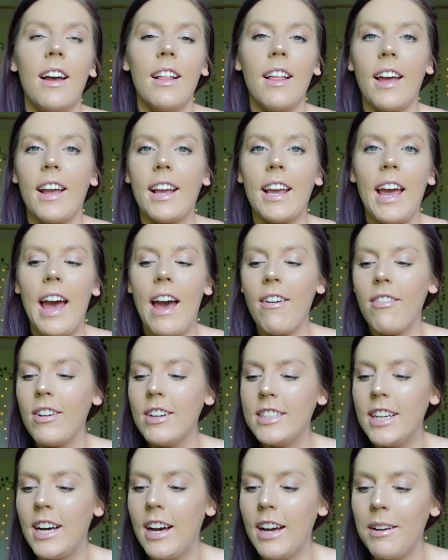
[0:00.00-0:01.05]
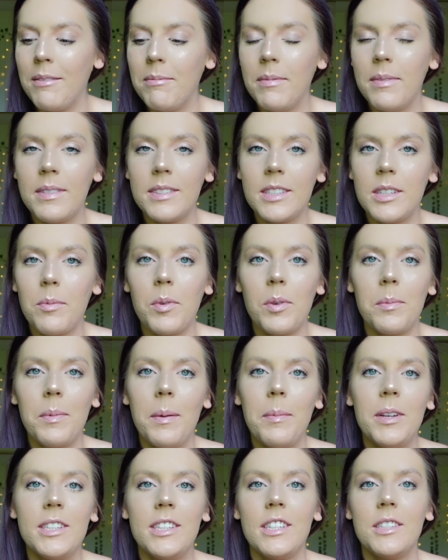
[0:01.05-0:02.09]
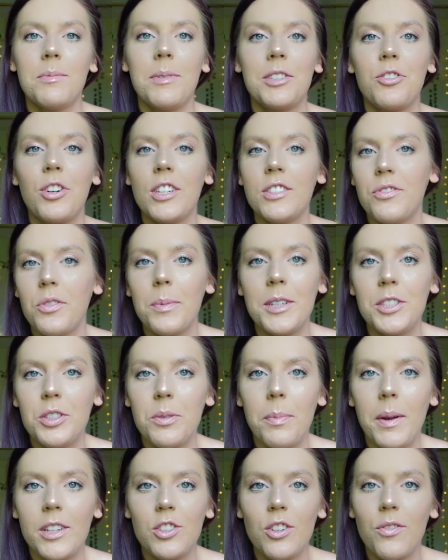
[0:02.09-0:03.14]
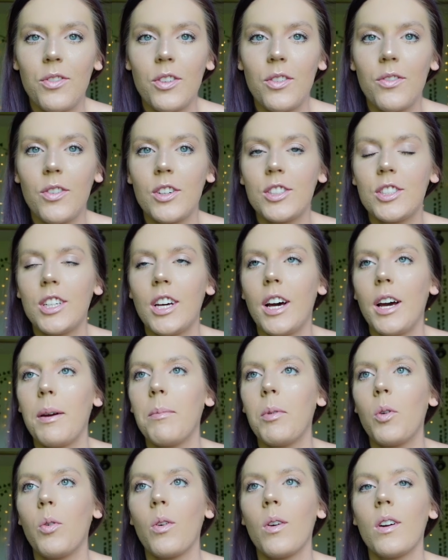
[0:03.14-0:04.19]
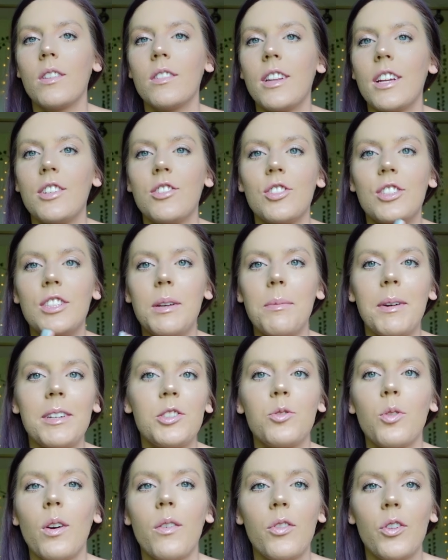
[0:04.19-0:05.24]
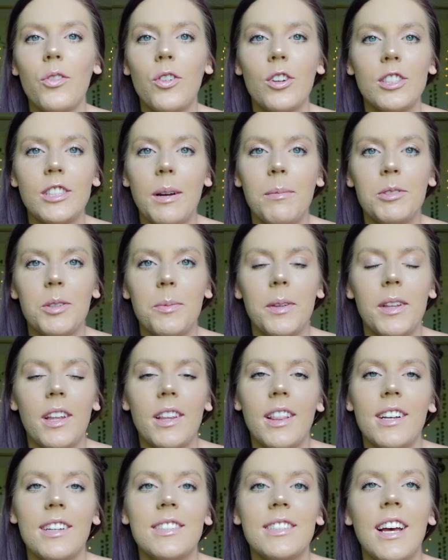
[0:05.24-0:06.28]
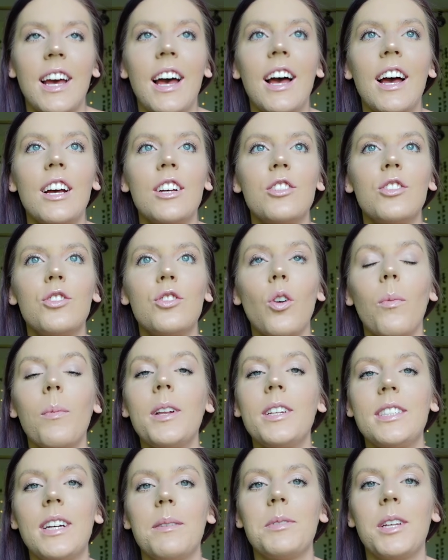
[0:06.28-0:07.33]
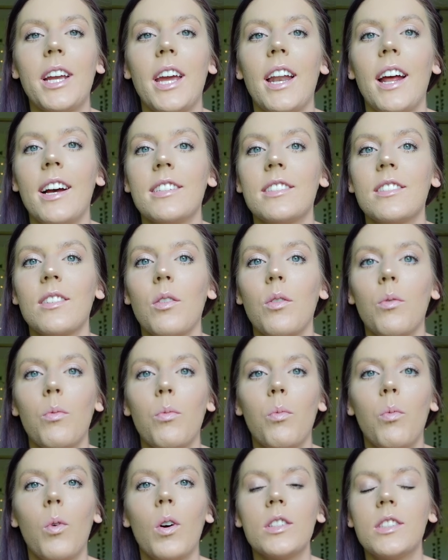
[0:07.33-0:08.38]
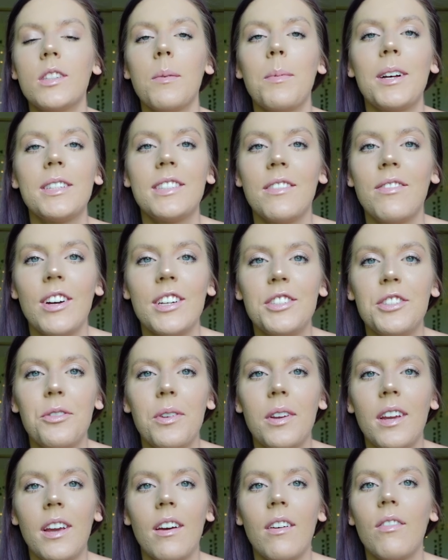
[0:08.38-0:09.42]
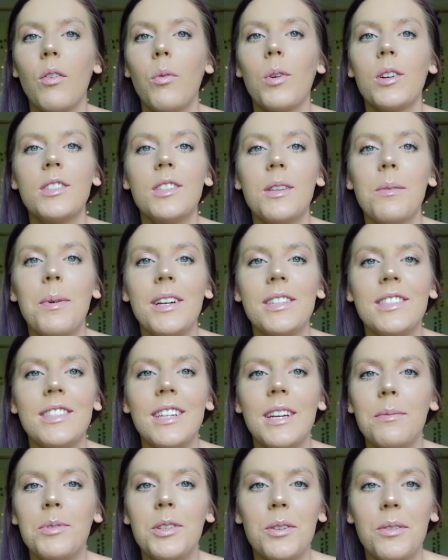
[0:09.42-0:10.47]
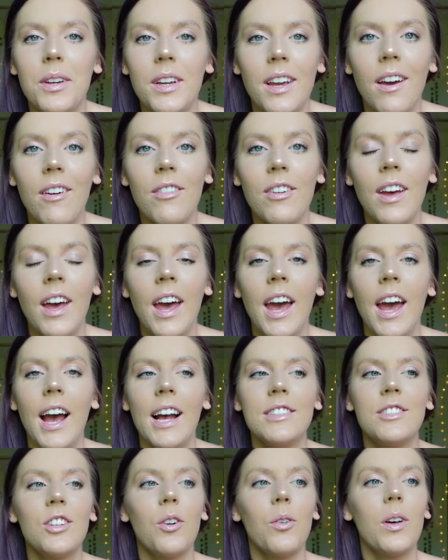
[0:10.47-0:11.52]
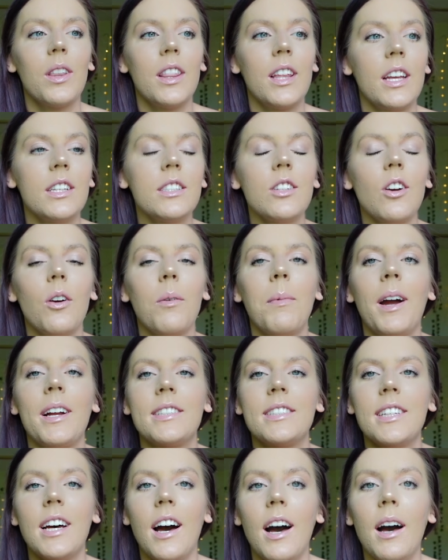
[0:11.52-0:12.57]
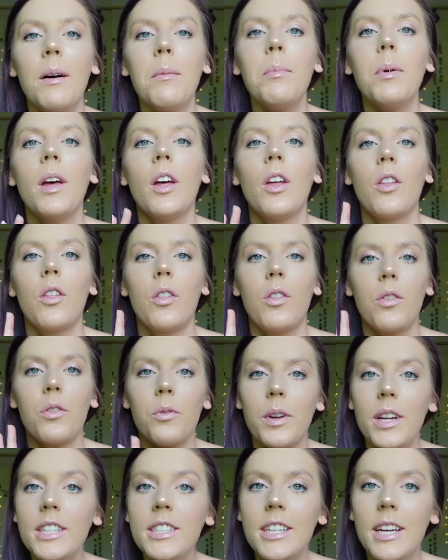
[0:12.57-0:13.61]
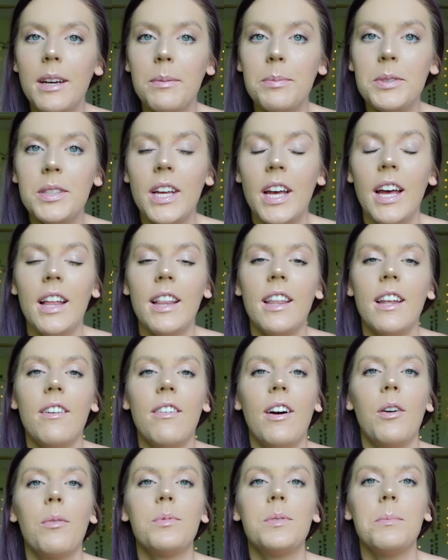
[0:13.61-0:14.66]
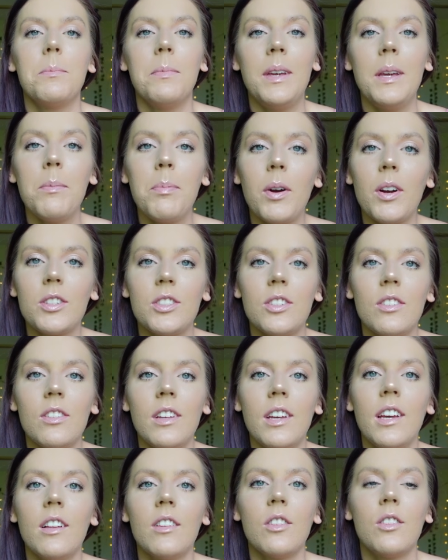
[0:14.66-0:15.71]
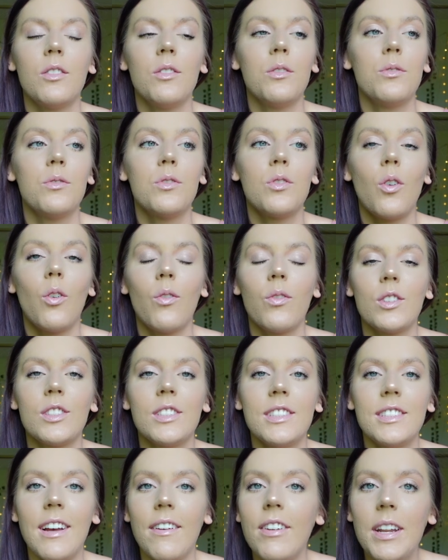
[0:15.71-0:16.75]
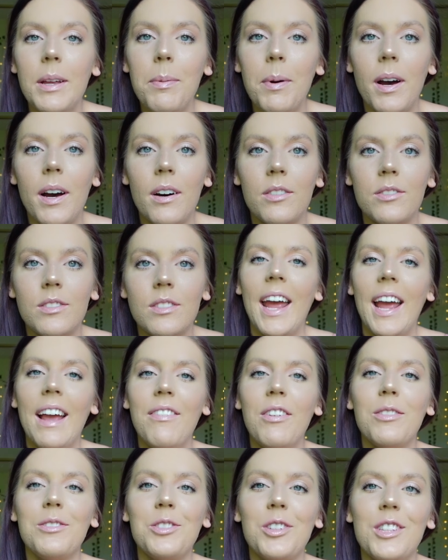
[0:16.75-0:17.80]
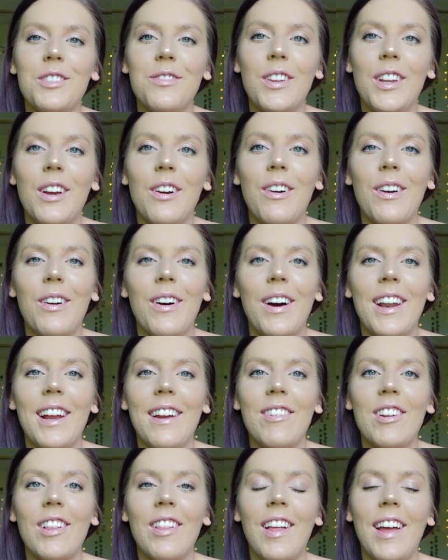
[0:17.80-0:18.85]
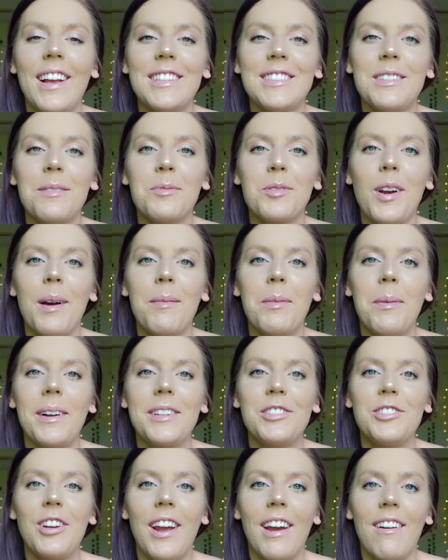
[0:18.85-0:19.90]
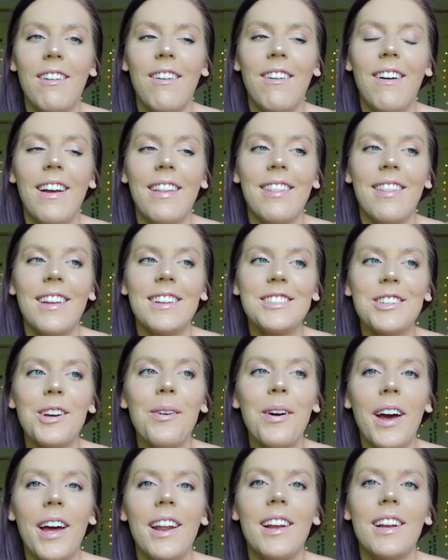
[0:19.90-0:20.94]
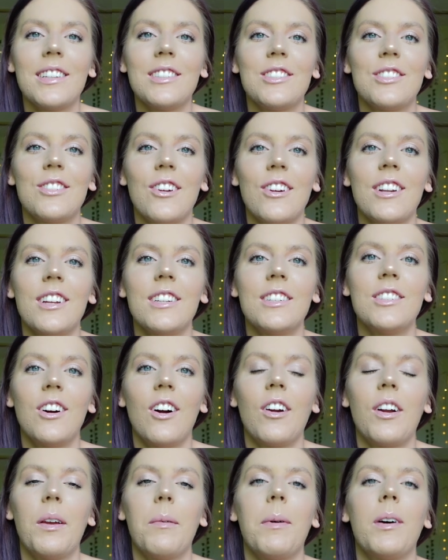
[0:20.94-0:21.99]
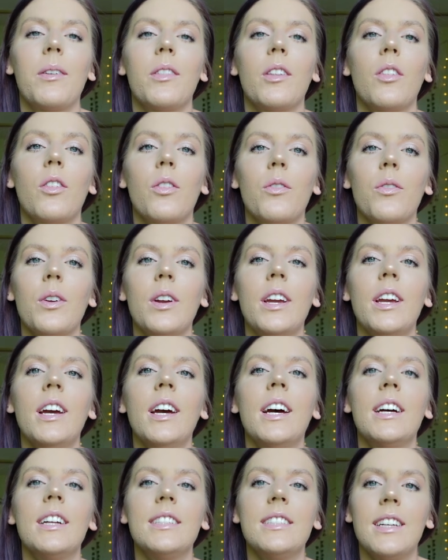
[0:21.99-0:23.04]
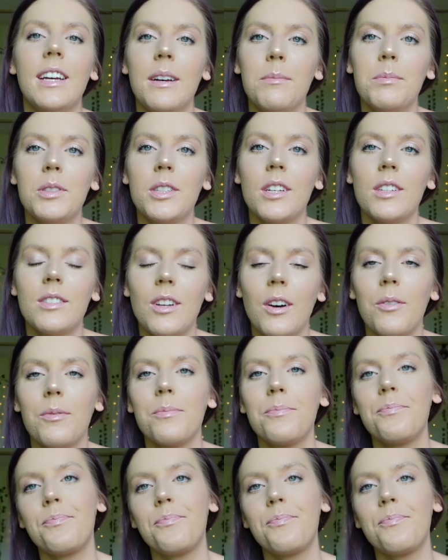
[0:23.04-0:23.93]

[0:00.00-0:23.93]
like every time someone maybe sees my transformation picture for the first time, or they just see my story for the first time or something like this. So many times I get asked, what's the best advice you can give? What's the best tips you can give? And so these are my top three tips that have helped me personally lose over seventy pounds. If you enjoyed this video, go ahead and give it a like and subscribe to my channel, and let's go ahead and get started talking about the three tips. So,